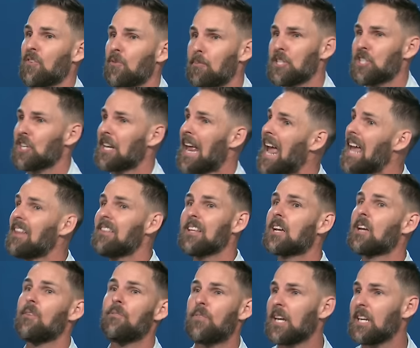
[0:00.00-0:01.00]
of admission and the
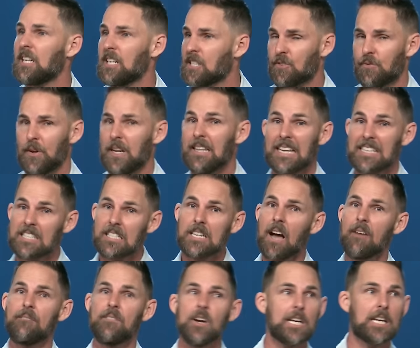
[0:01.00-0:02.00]
convenience fee. That's
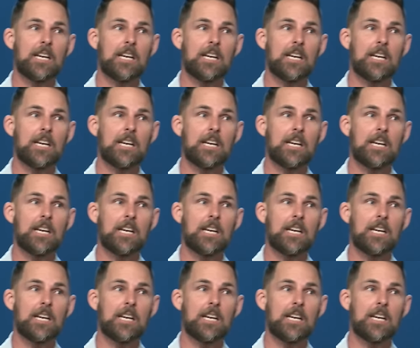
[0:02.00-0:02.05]
not very